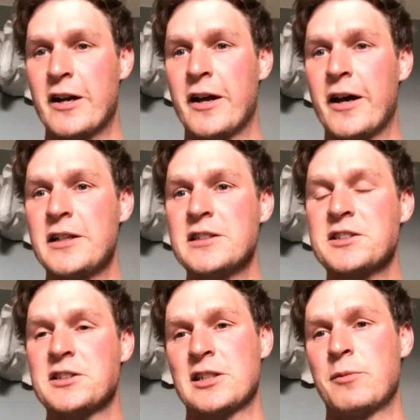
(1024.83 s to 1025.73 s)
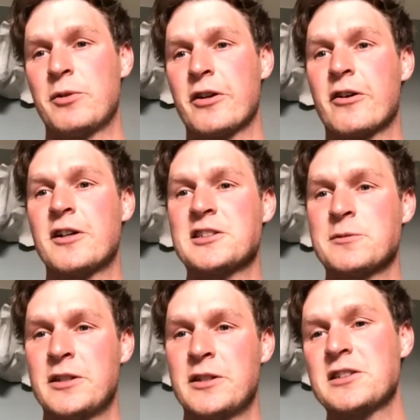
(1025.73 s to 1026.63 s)
And I just stumbled across them
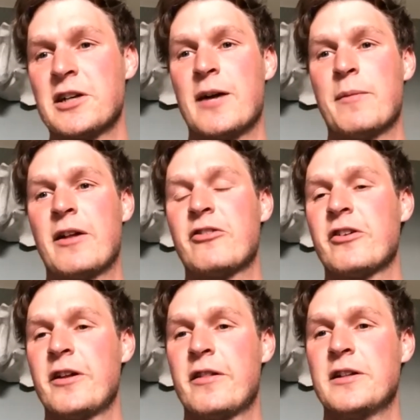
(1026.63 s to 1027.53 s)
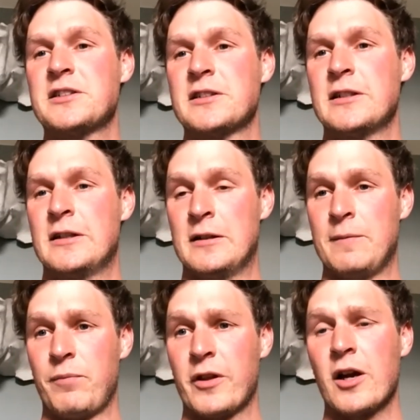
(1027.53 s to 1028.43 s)
on Instagram, actually,
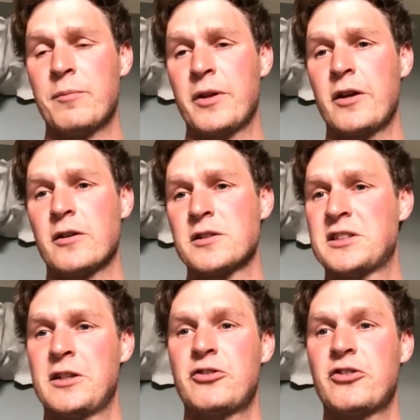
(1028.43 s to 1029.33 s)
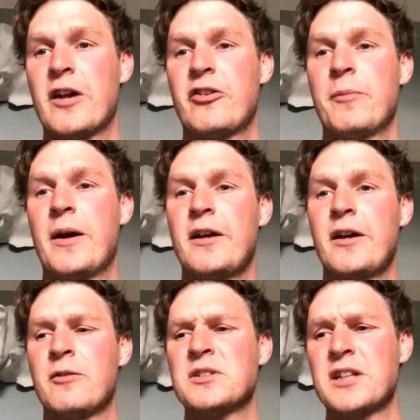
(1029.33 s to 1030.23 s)
the company called Single Track Jamaica,
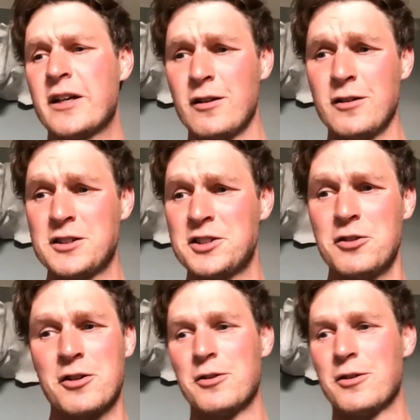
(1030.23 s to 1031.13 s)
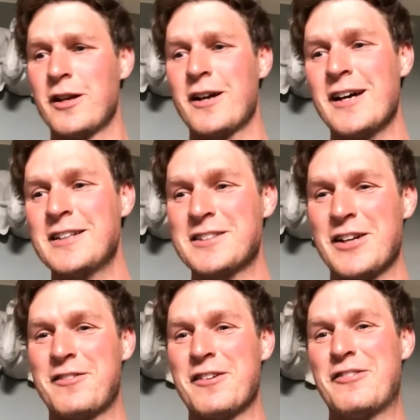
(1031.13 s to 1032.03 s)
and I was like, it looks so cool there, guys.
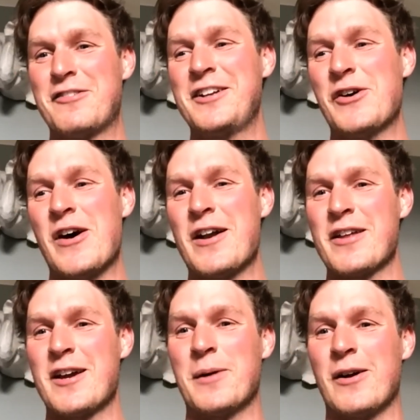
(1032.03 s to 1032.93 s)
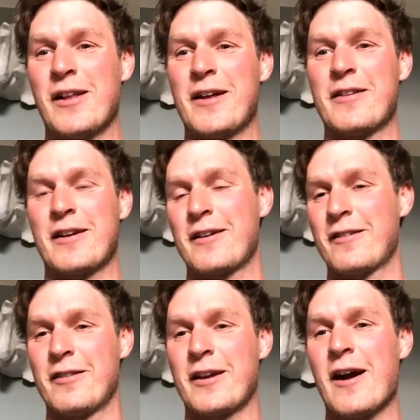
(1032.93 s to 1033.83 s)
Like, didn't really know anything about like
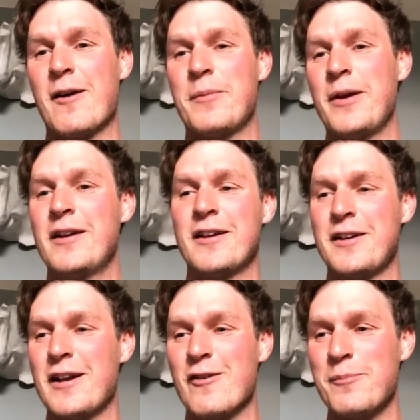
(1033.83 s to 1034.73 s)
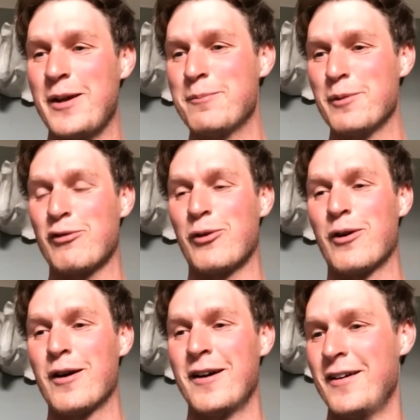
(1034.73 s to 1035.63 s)
the Caribbean, had never been
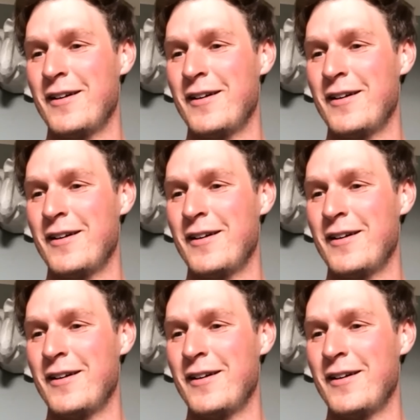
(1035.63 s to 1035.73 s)
before.